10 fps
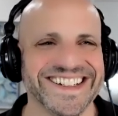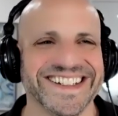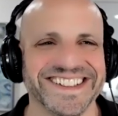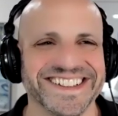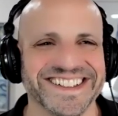
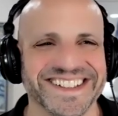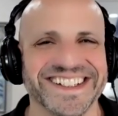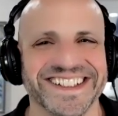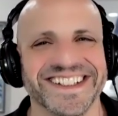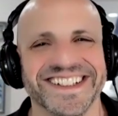
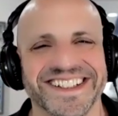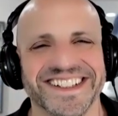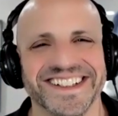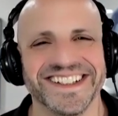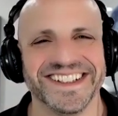
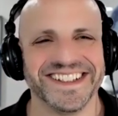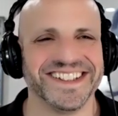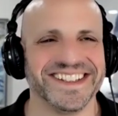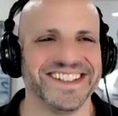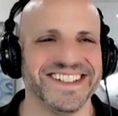
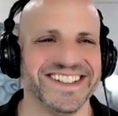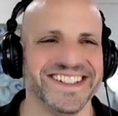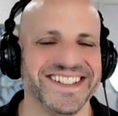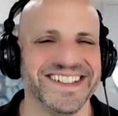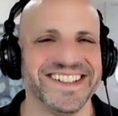
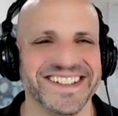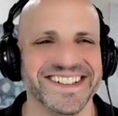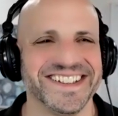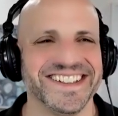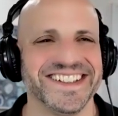
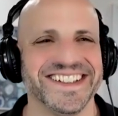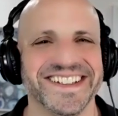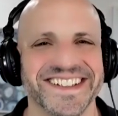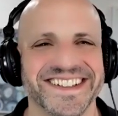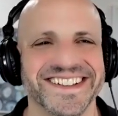
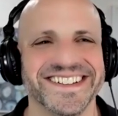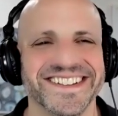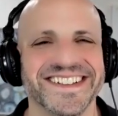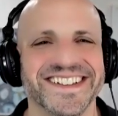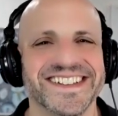
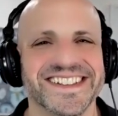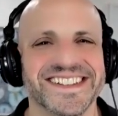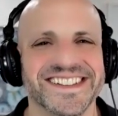(silent)